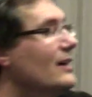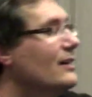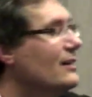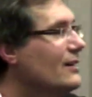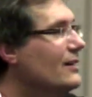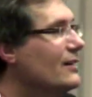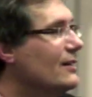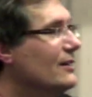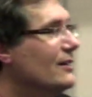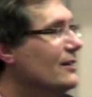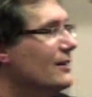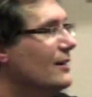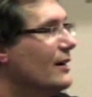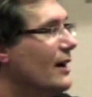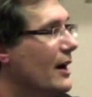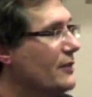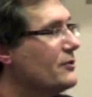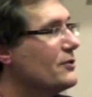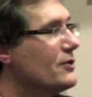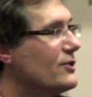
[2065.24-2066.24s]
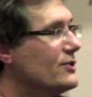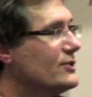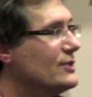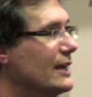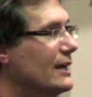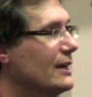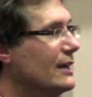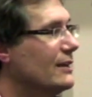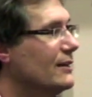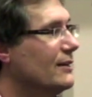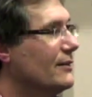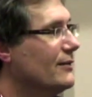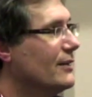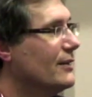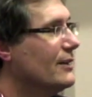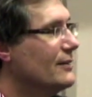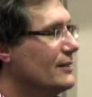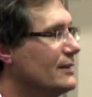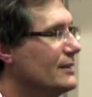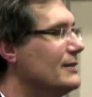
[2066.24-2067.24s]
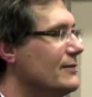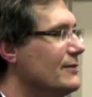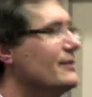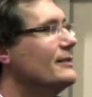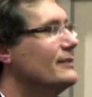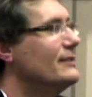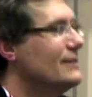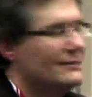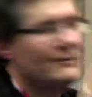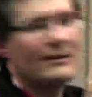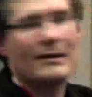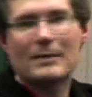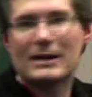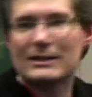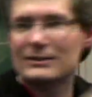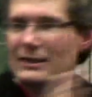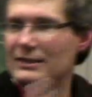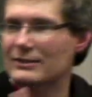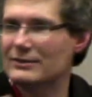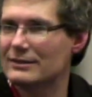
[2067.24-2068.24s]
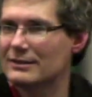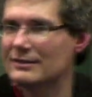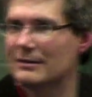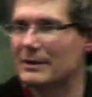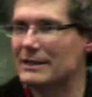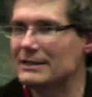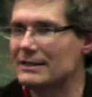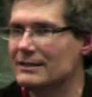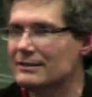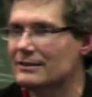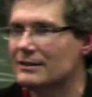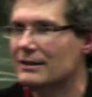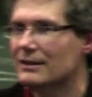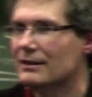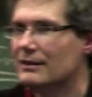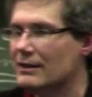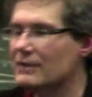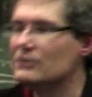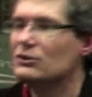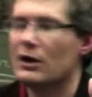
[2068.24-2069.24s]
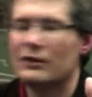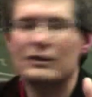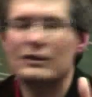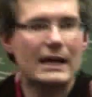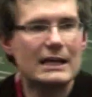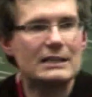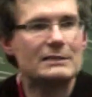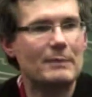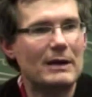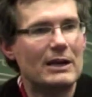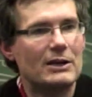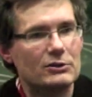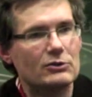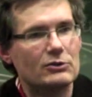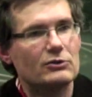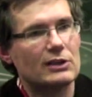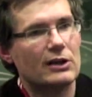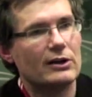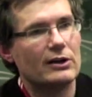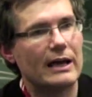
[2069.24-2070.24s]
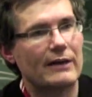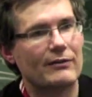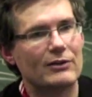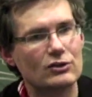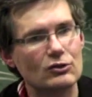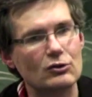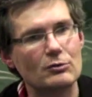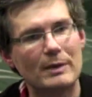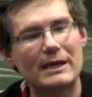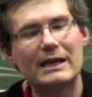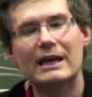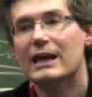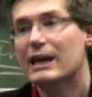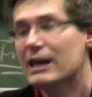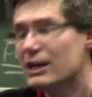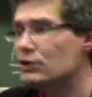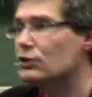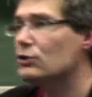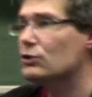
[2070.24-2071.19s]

in the 100th second. Does that make sense? Does that make sense? There's not the exponential slowdown. There should be,